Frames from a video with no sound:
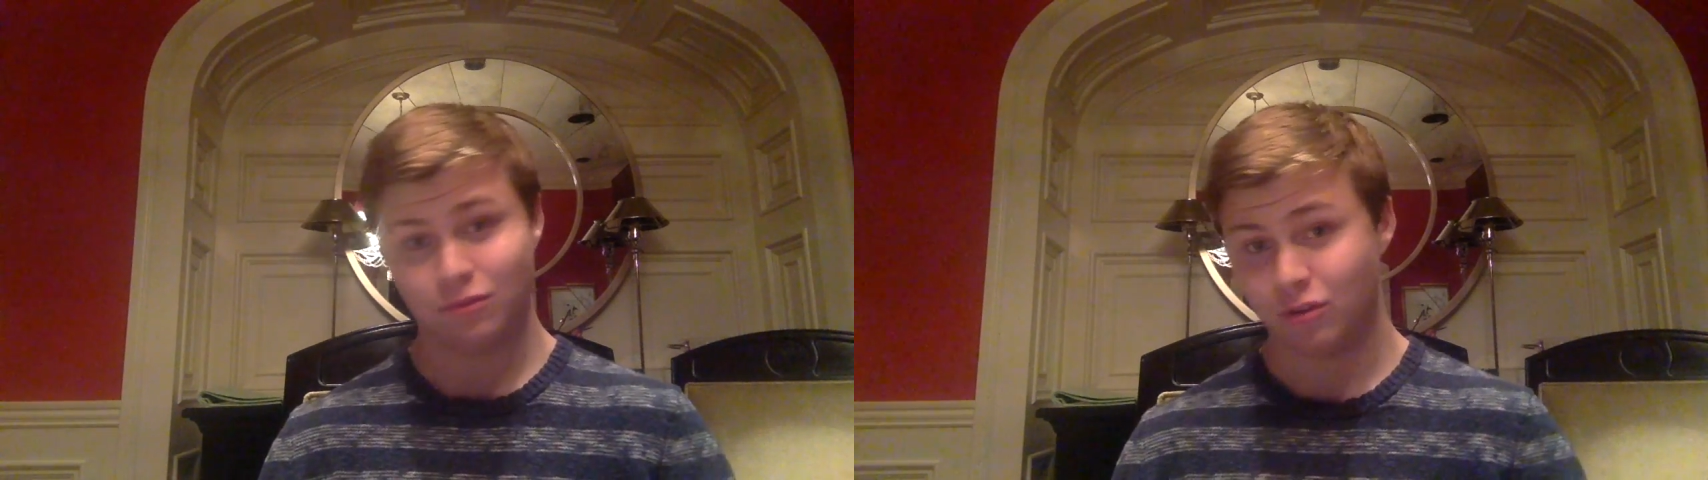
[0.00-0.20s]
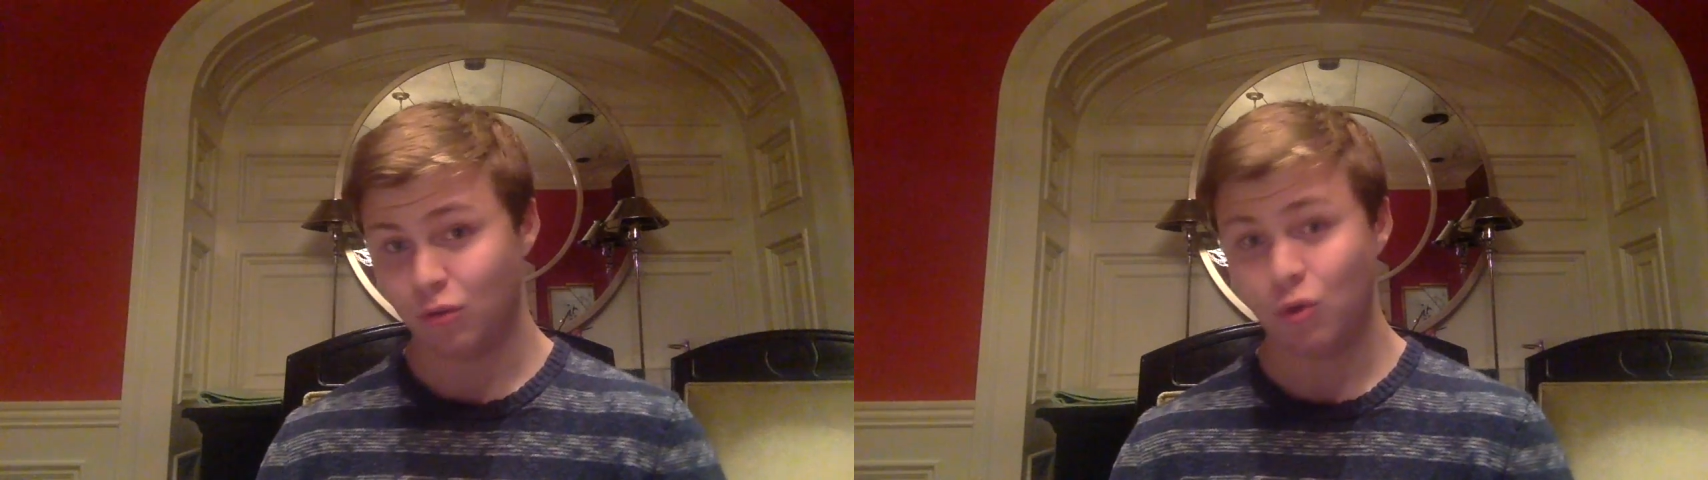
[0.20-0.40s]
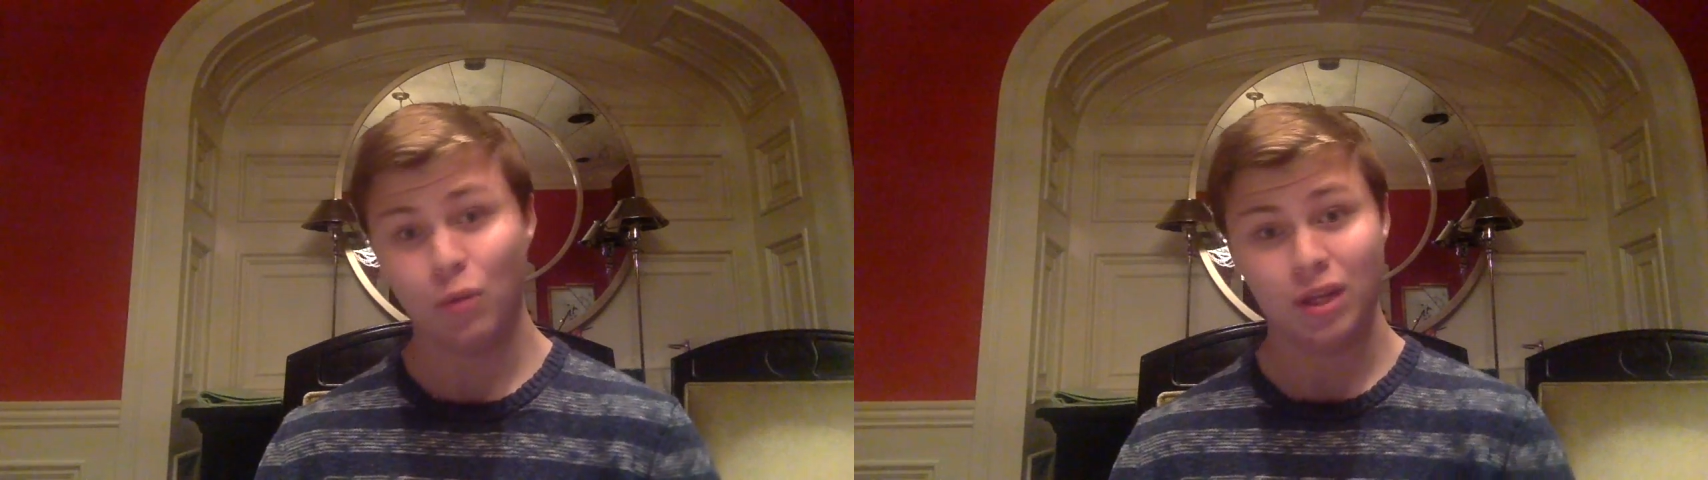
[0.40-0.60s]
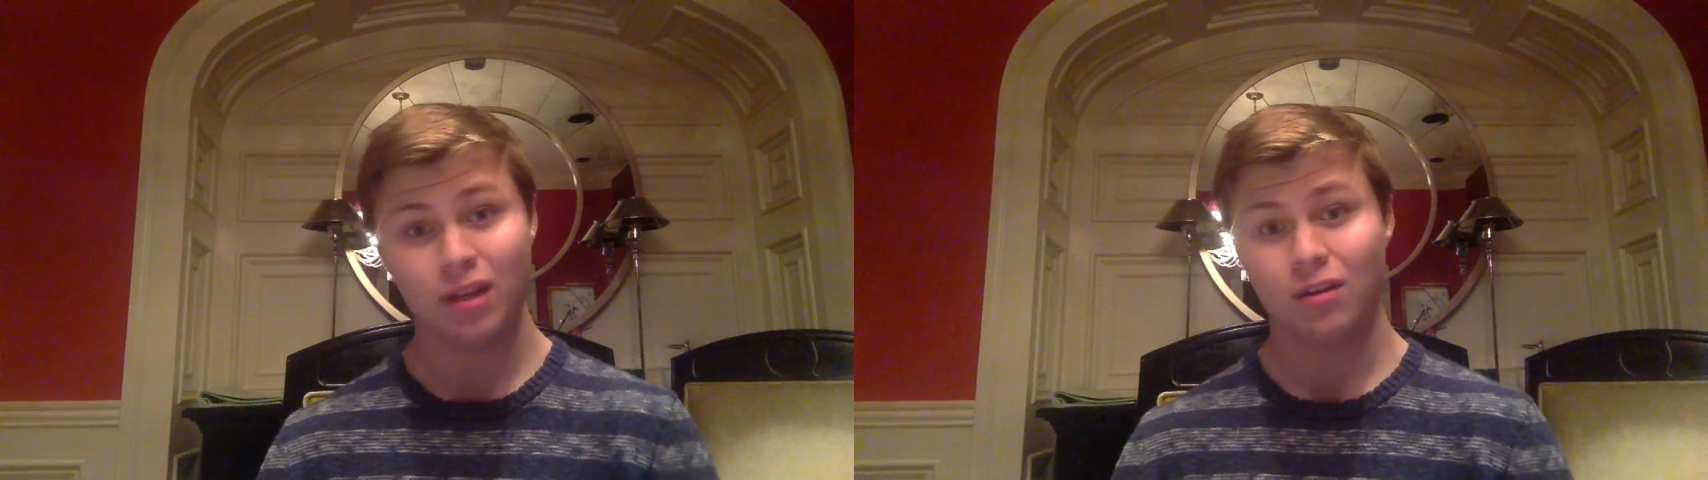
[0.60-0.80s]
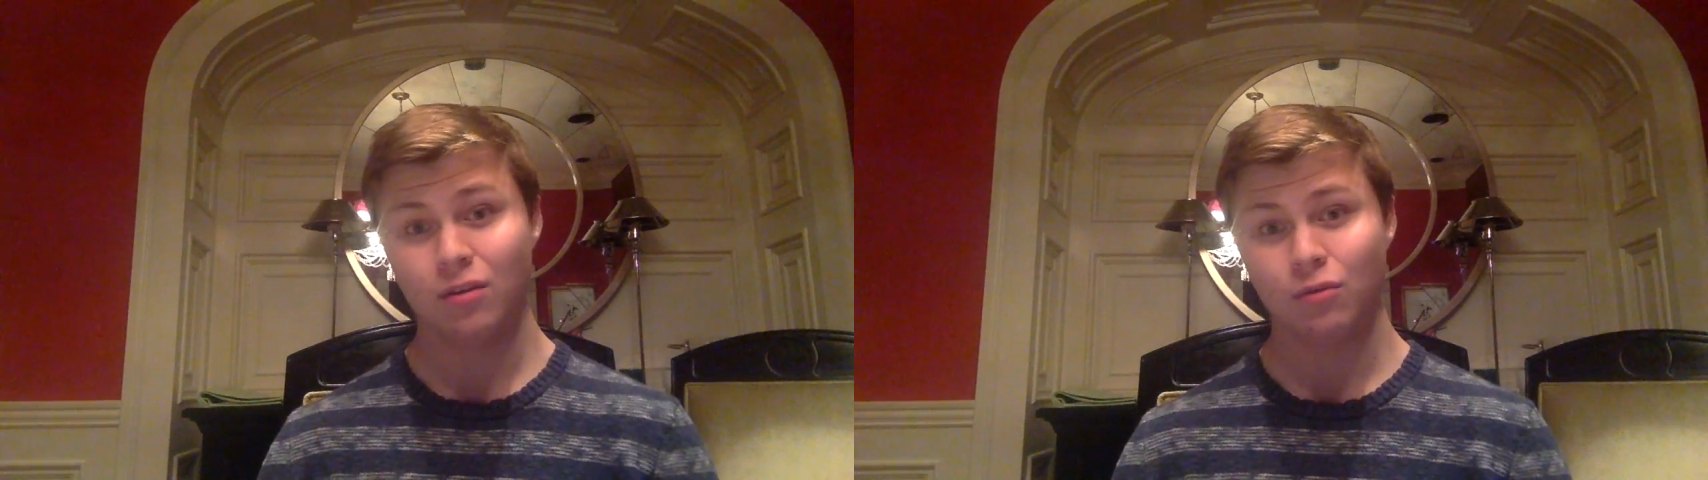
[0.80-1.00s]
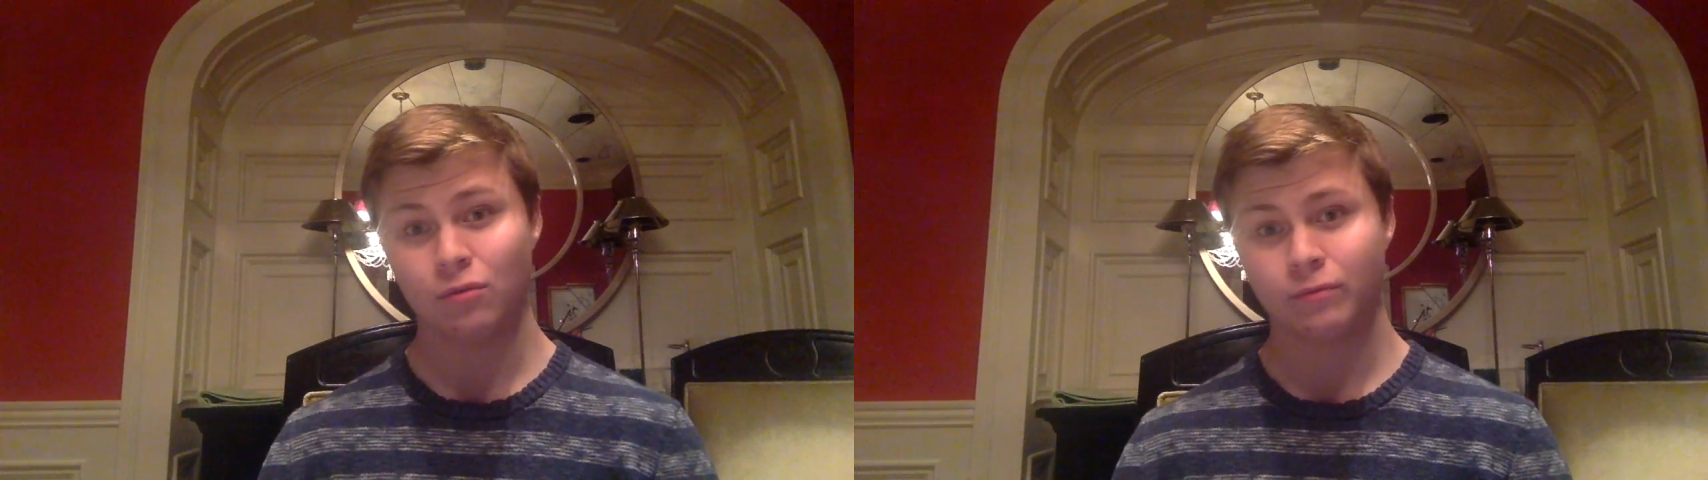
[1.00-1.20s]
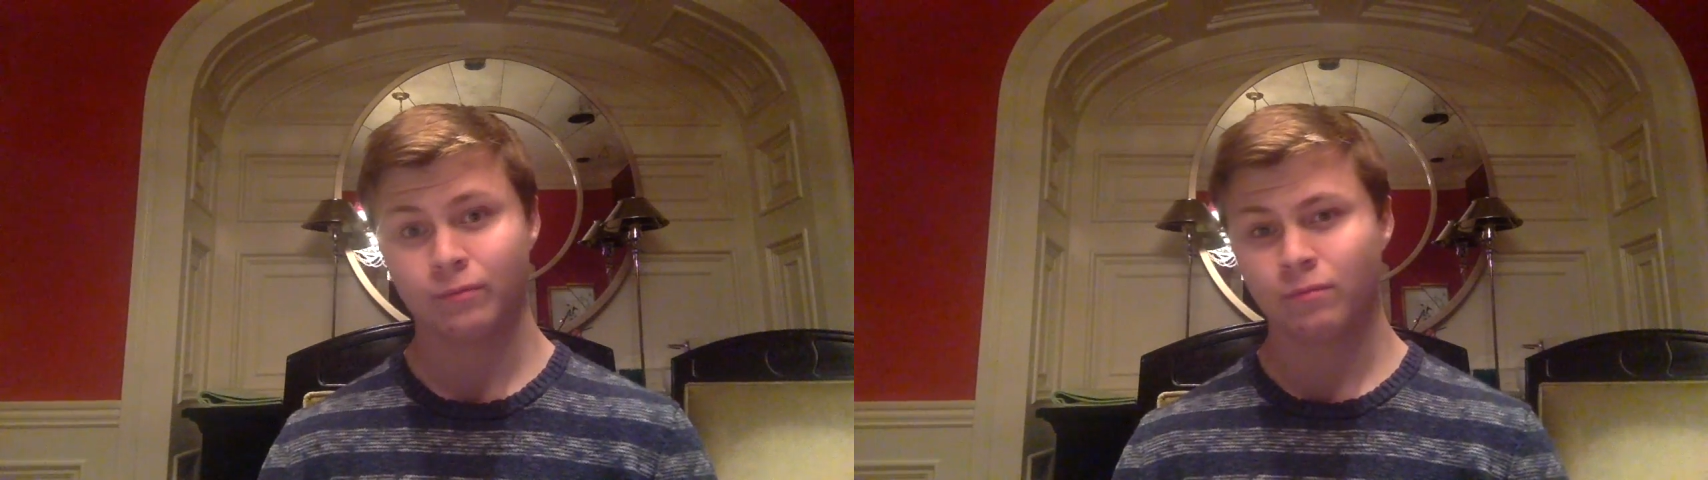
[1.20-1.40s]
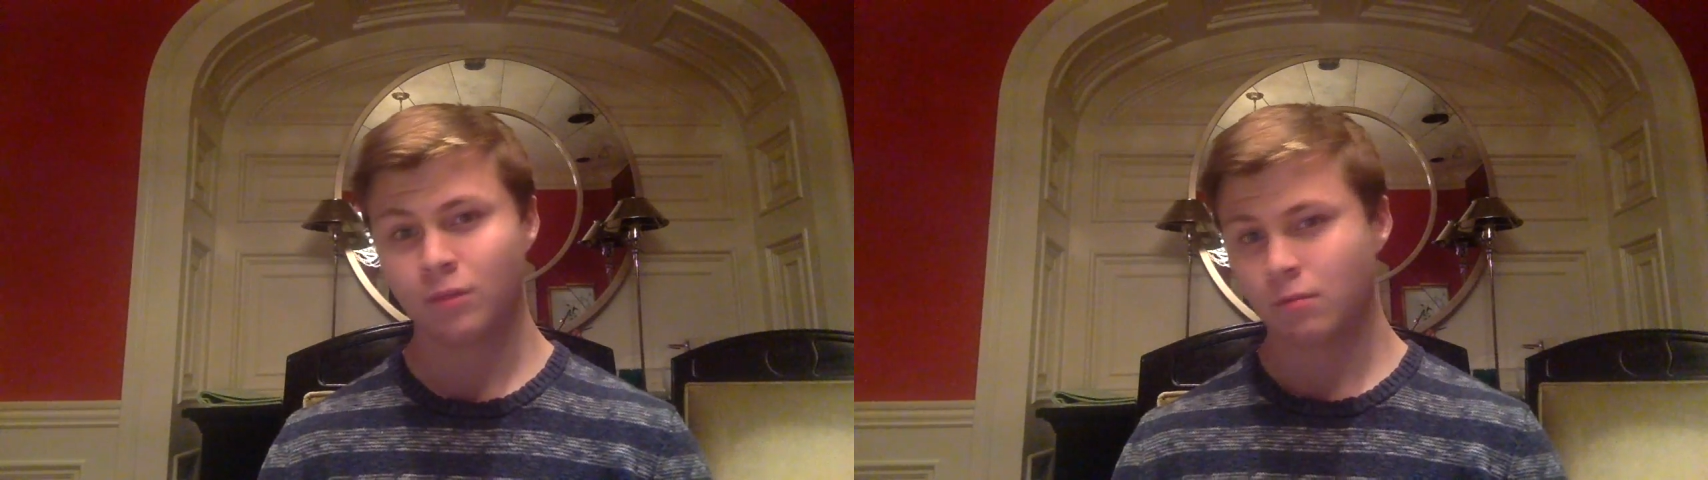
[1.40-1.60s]
do what we need to do.
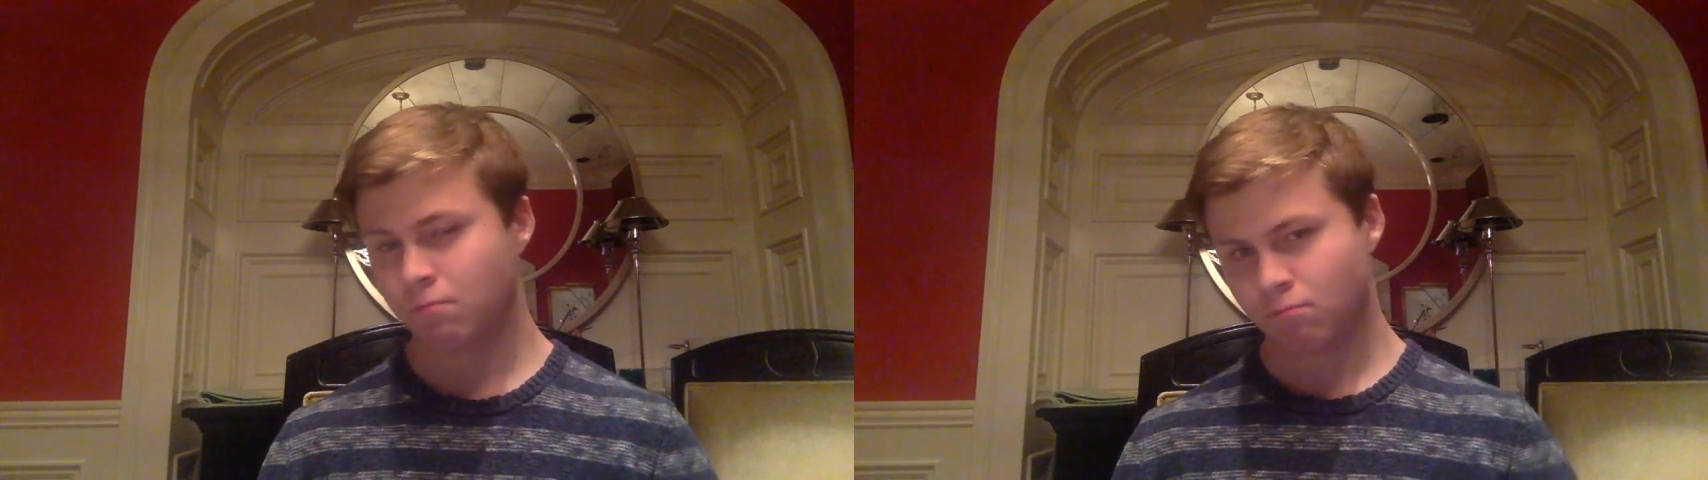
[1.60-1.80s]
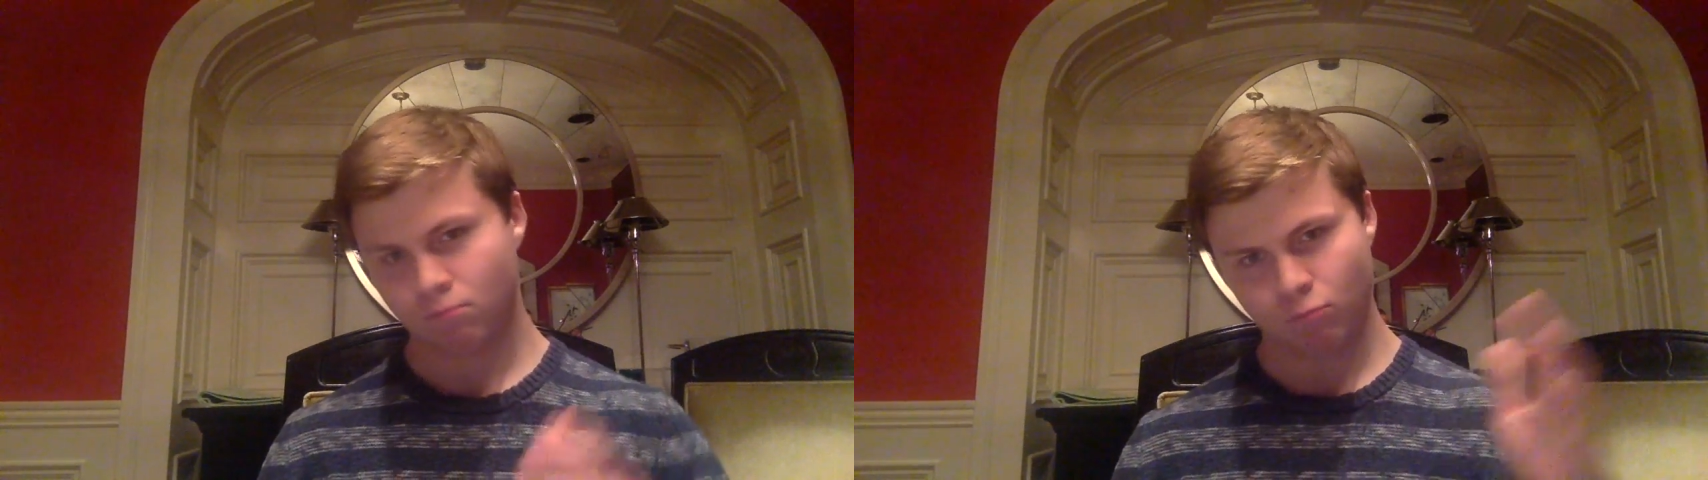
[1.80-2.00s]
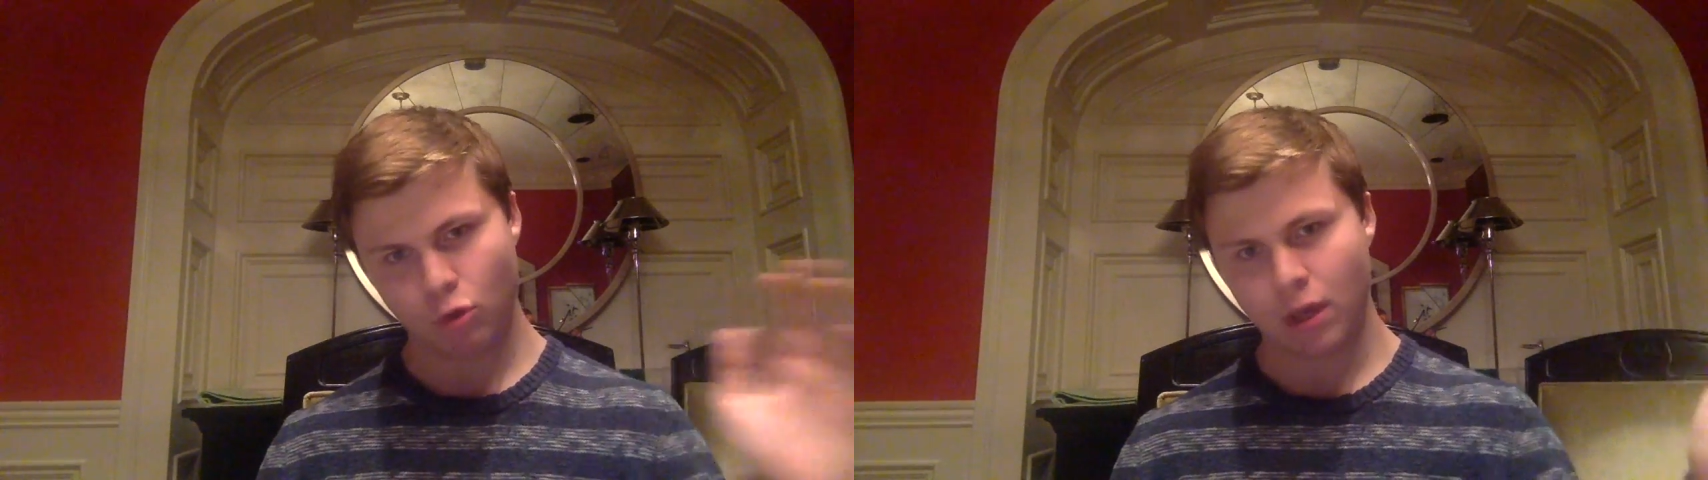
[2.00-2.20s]
Look